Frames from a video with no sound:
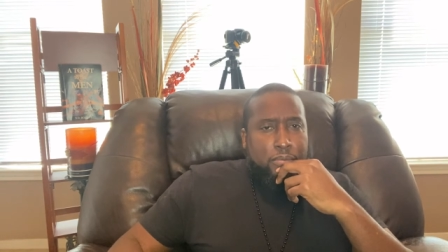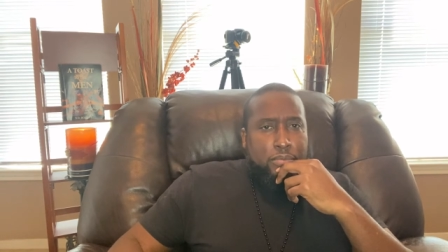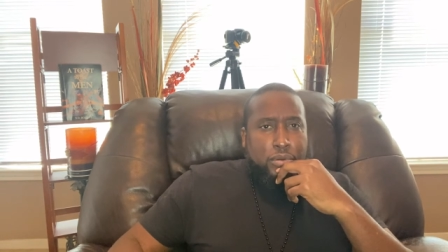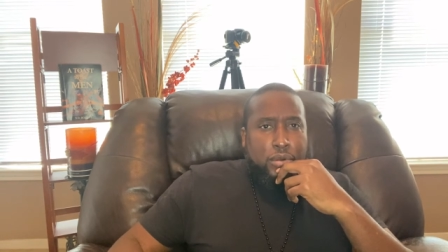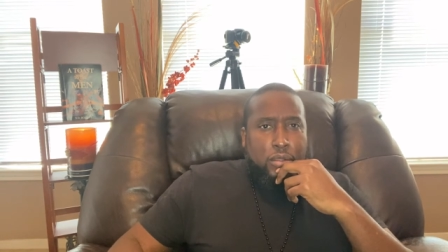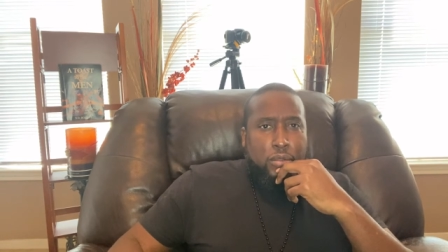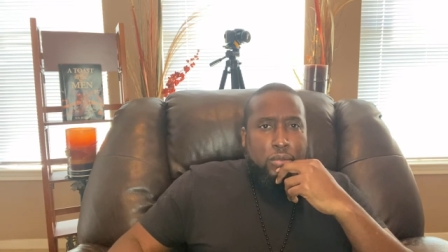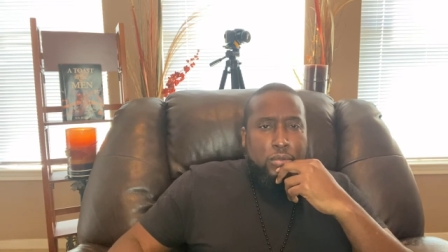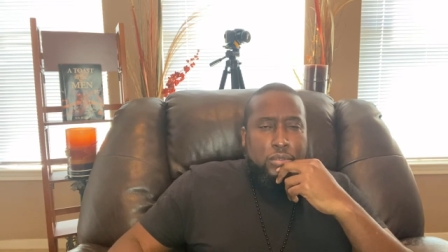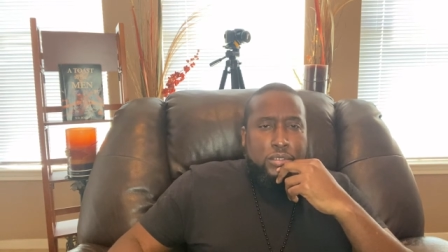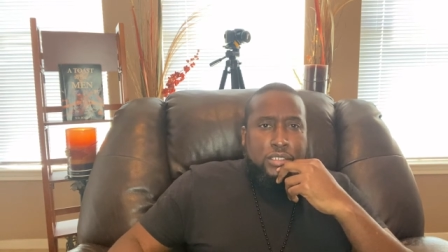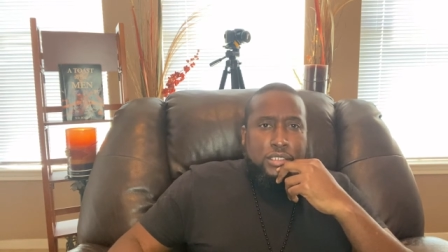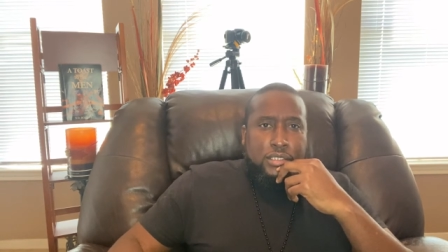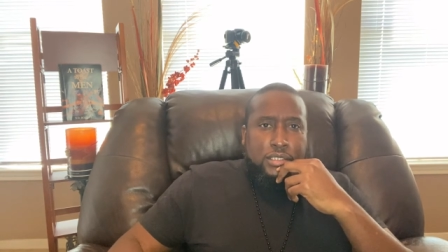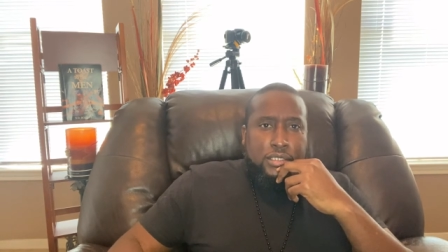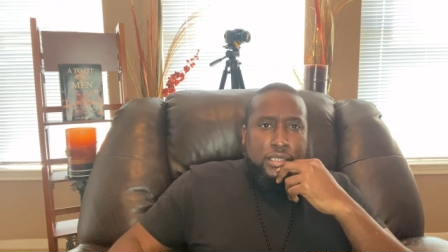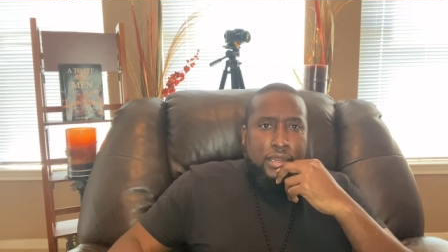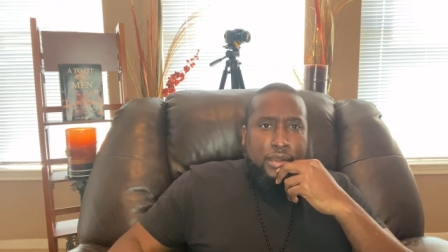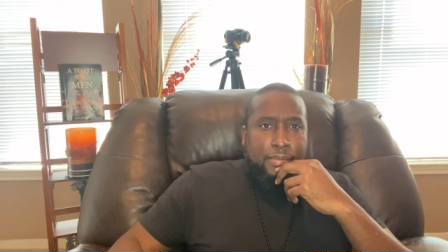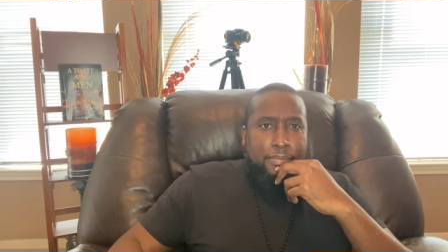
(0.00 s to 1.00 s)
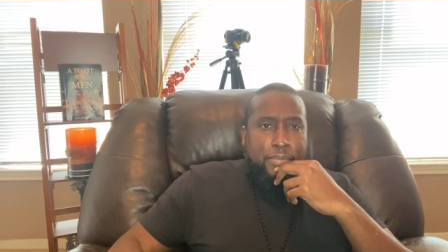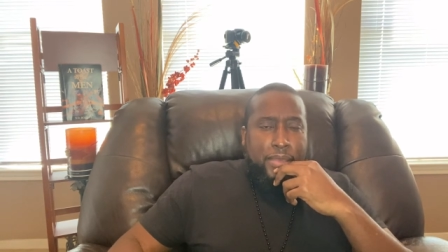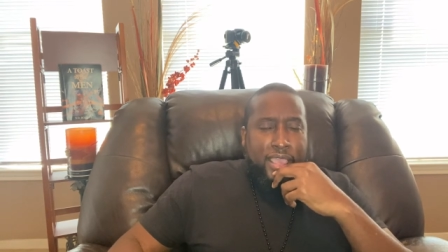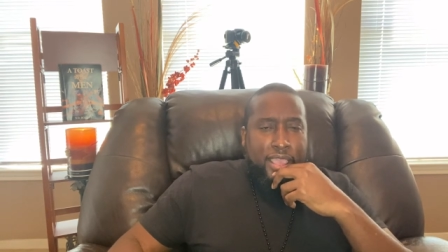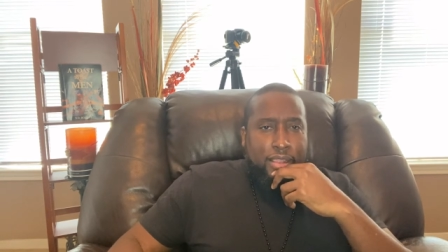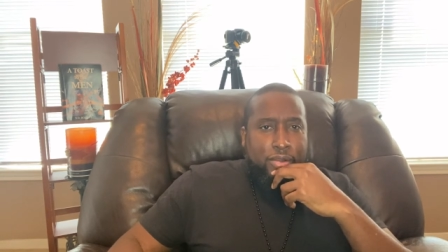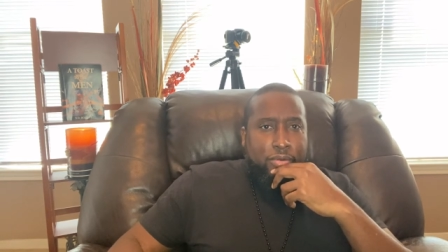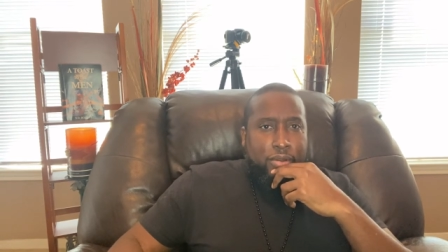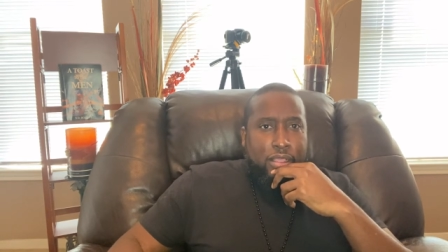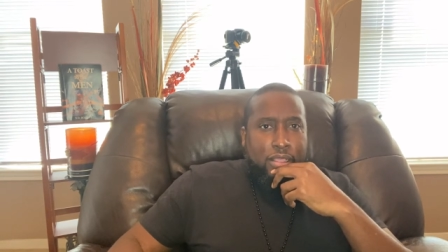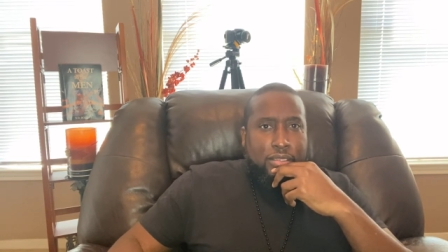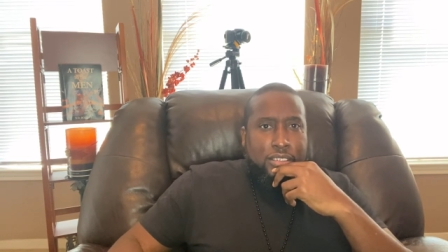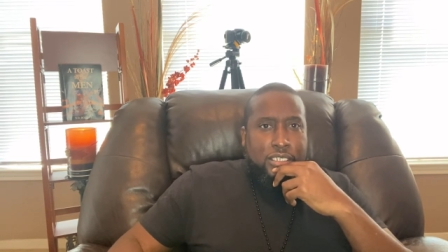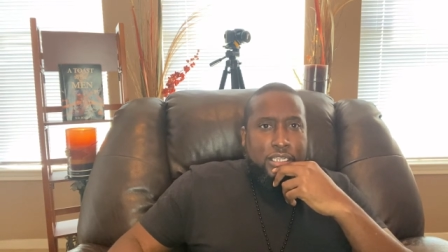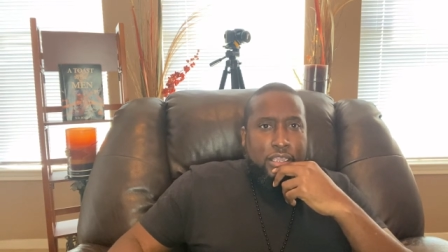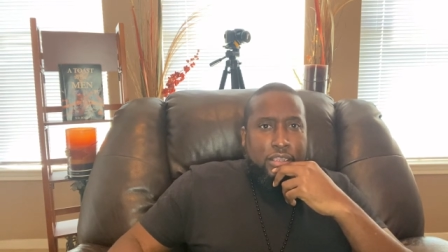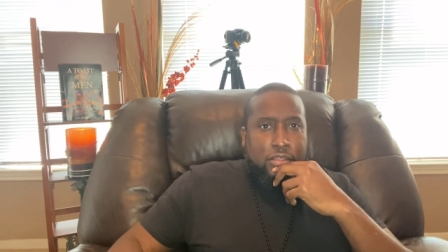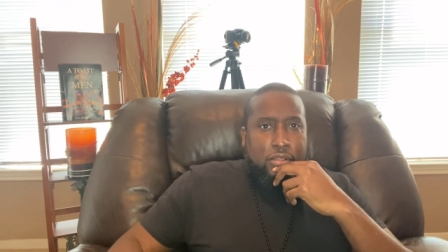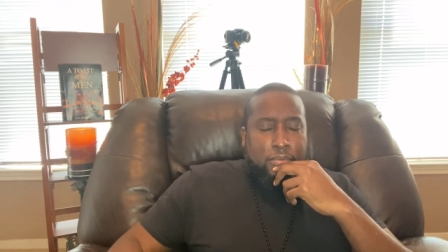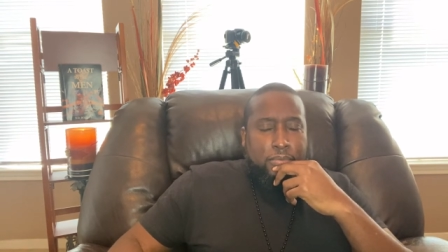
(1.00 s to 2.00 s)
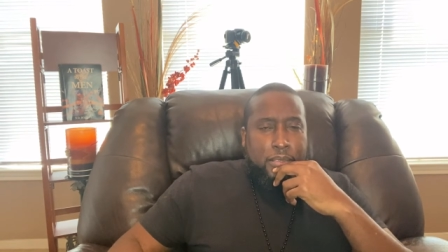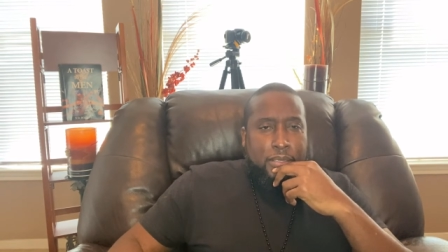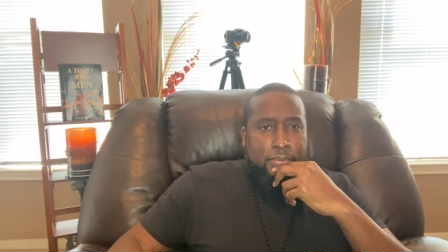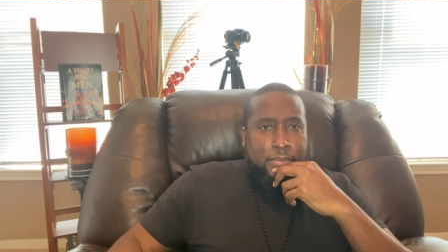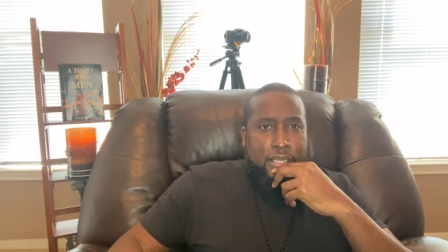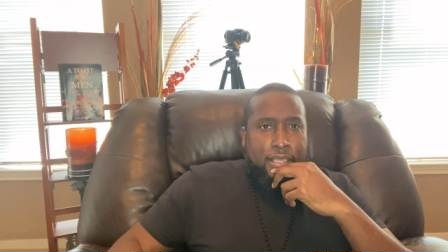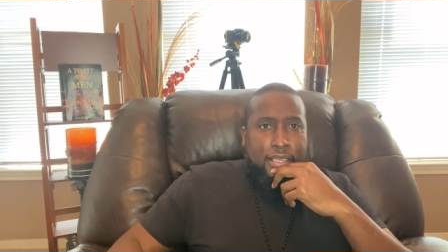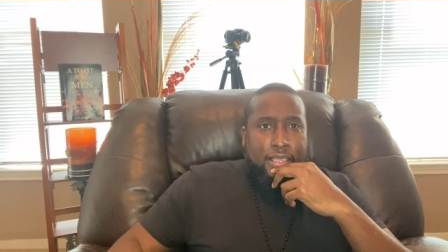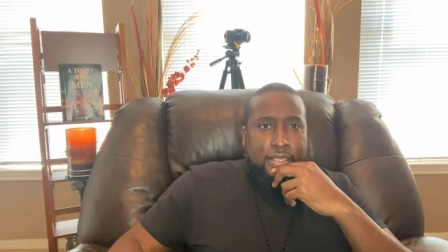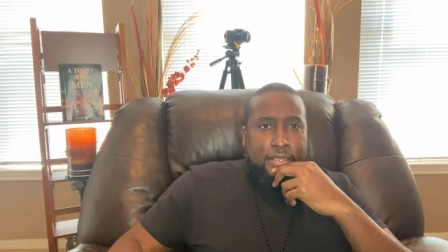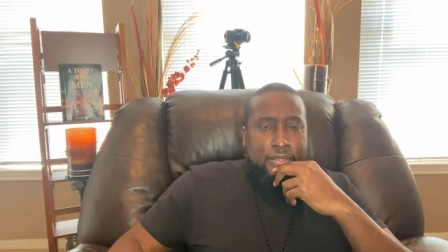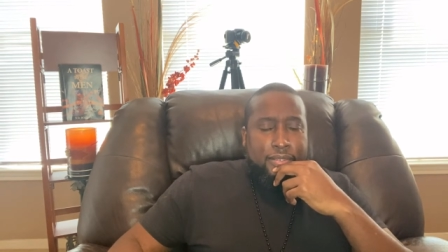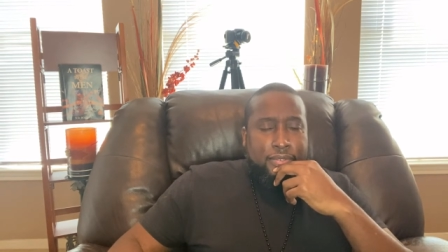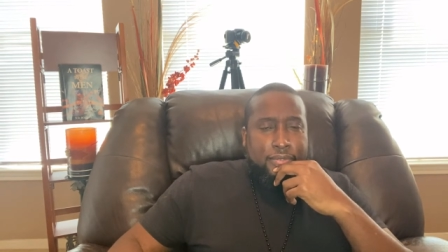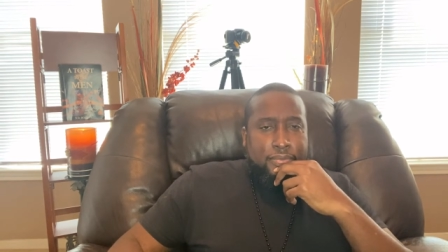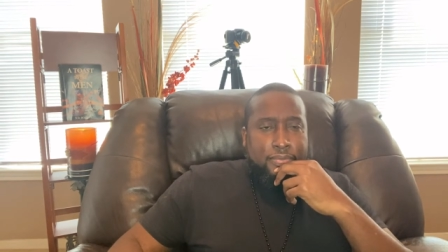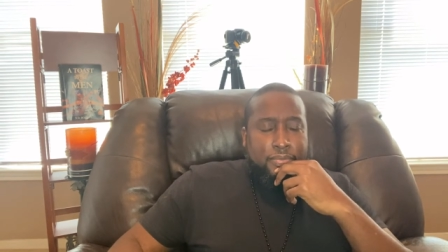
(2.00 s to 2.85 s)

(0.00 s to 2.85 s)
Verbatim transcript: Bro, she's done a background check on me, man.